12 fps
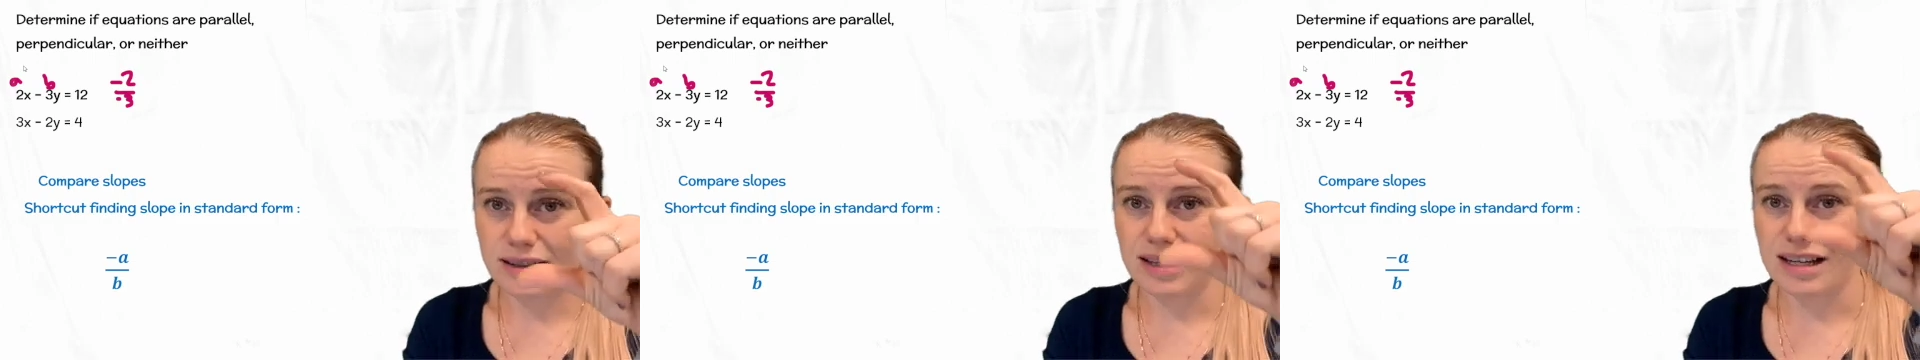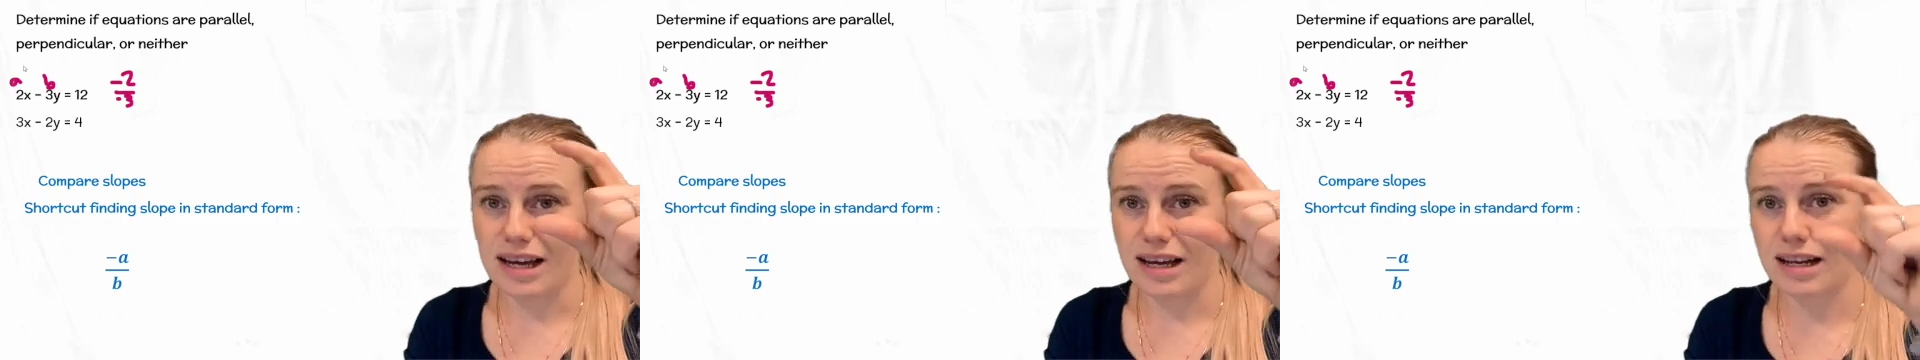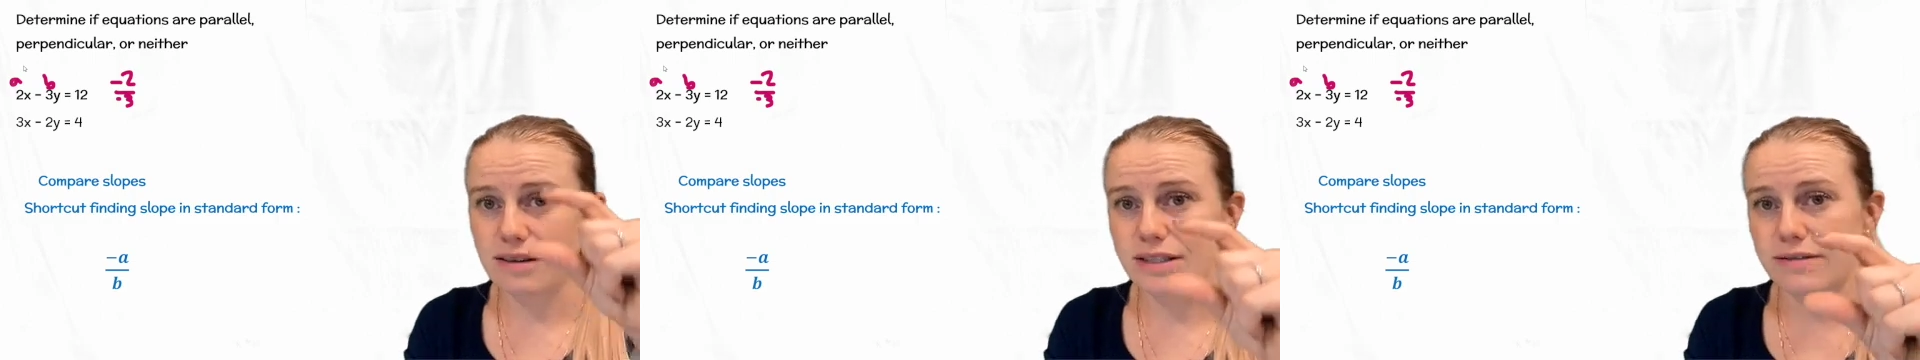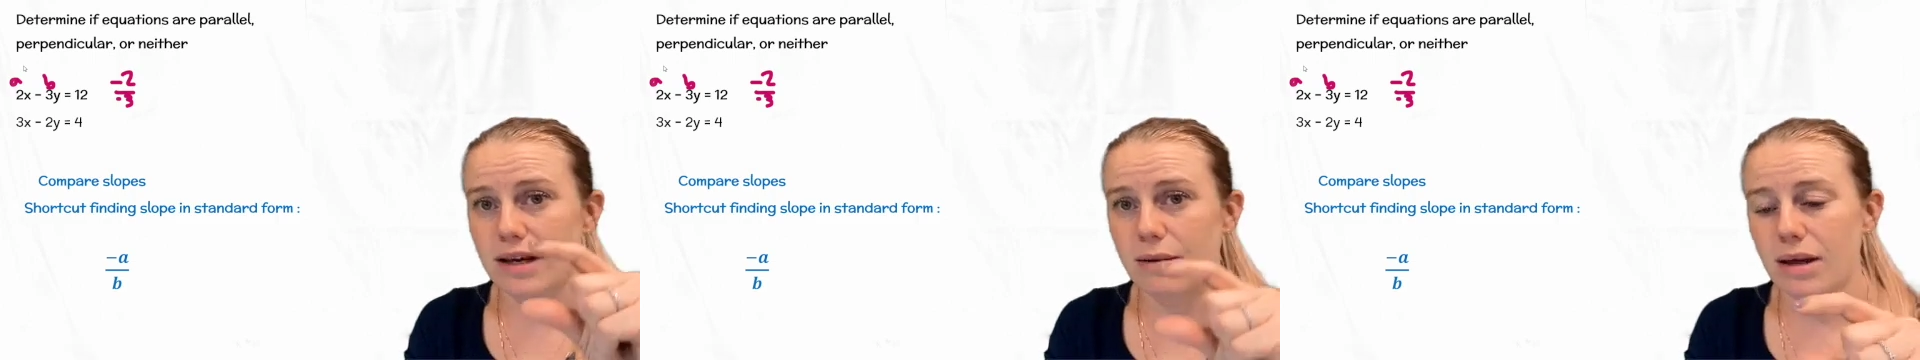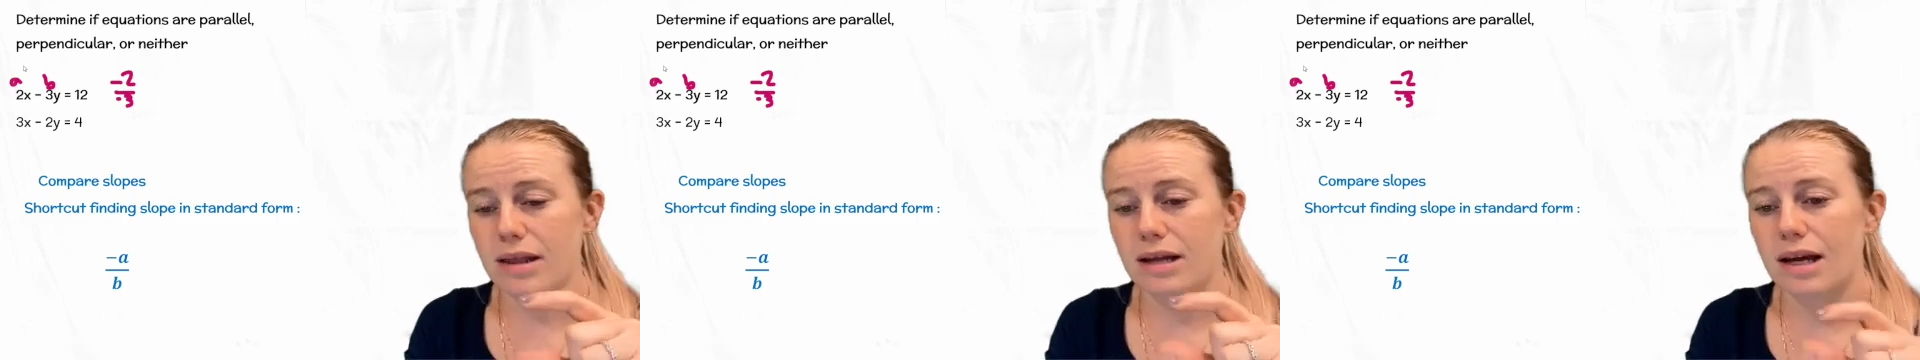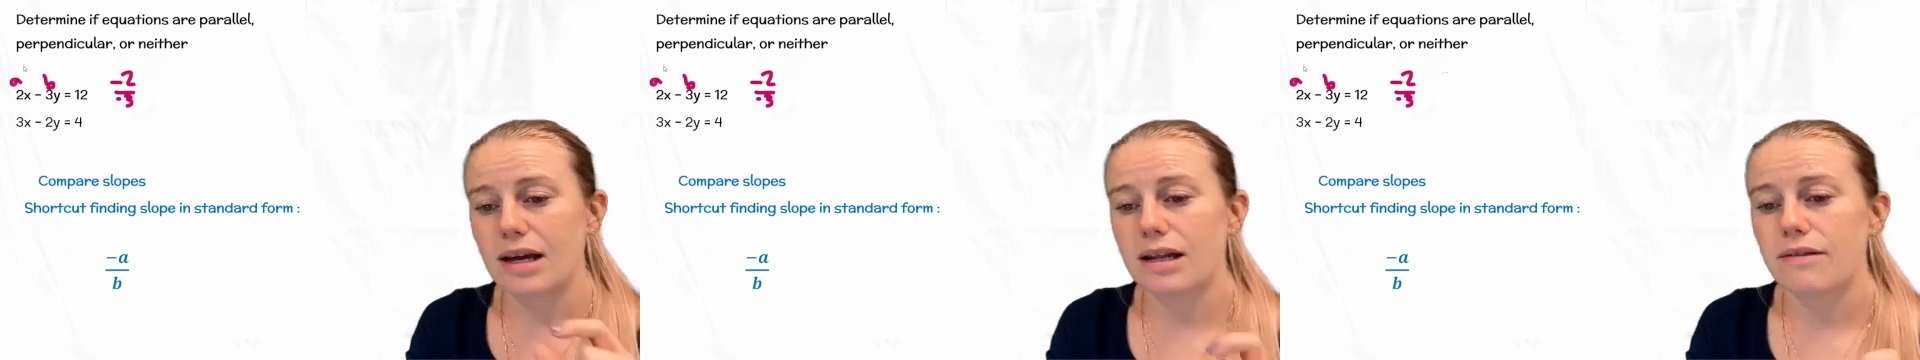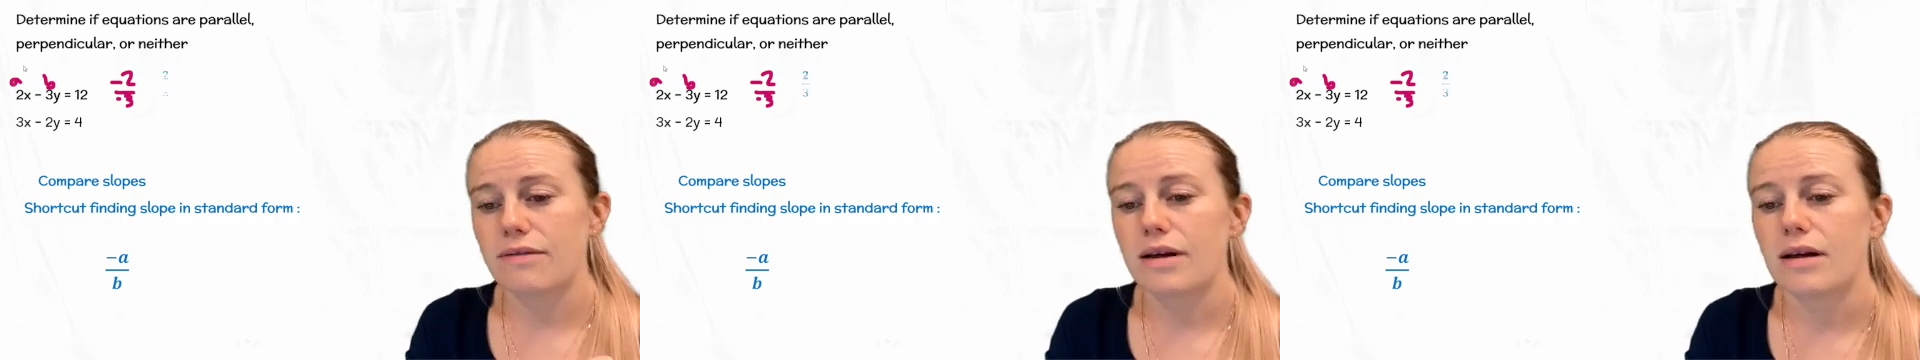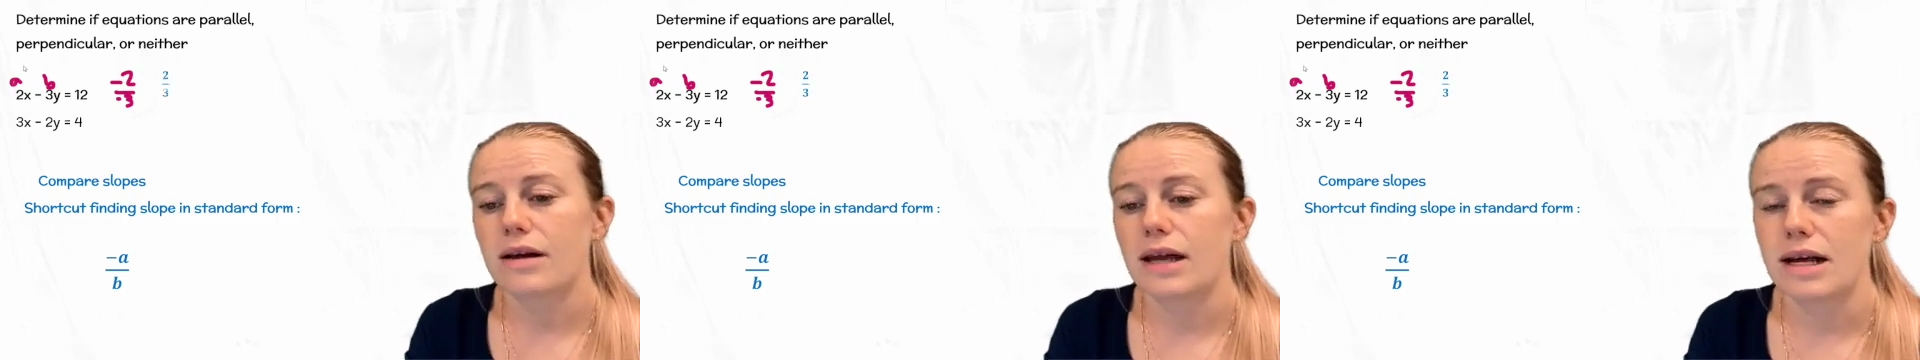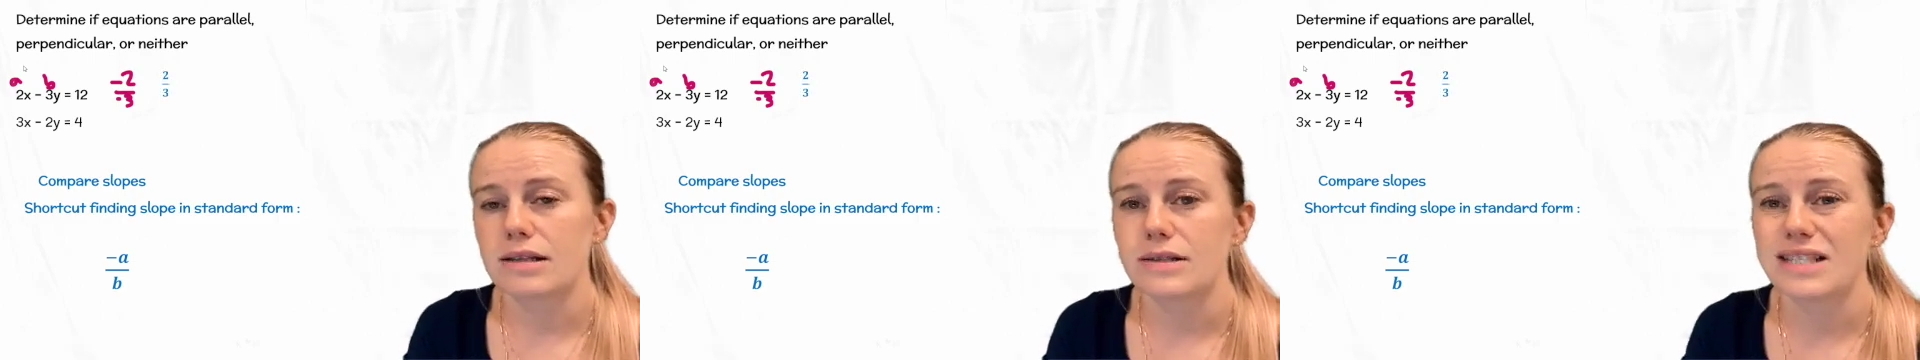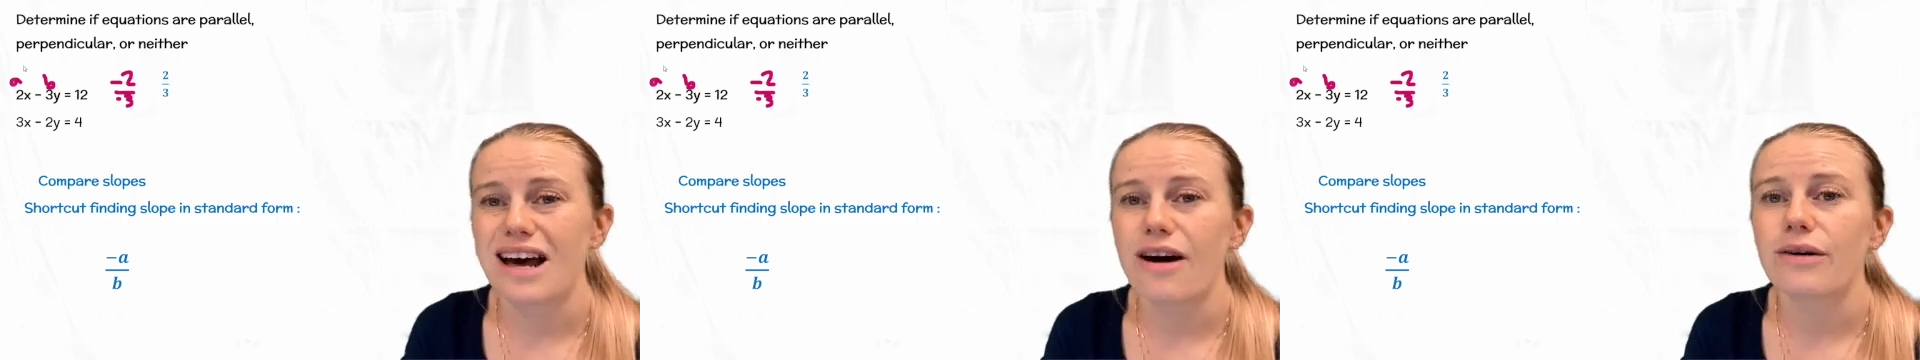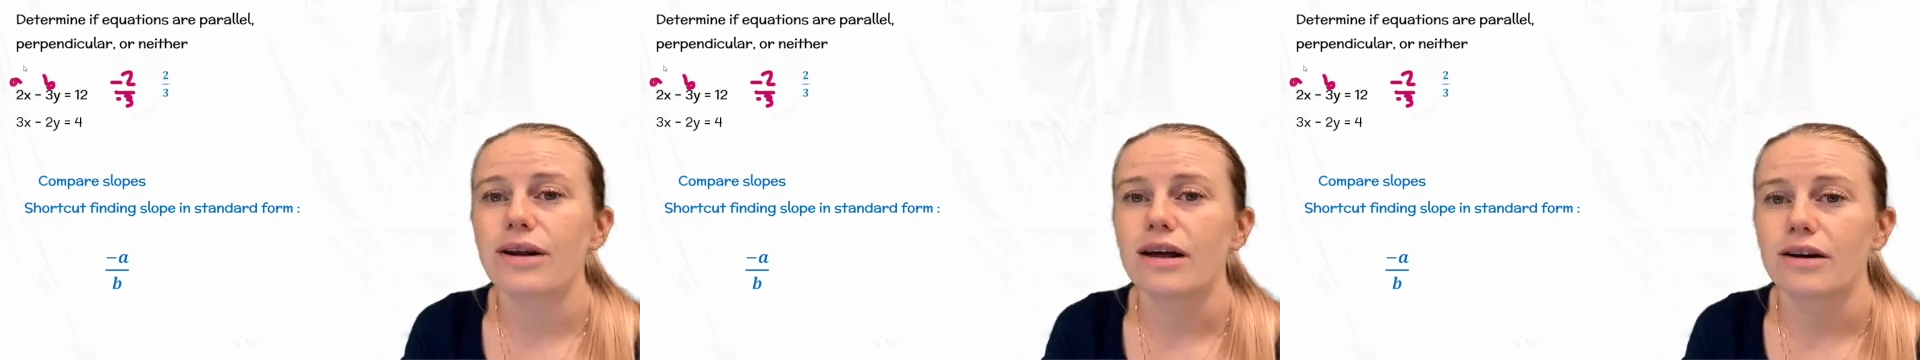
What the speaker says: The negative divided by the negative cancels out,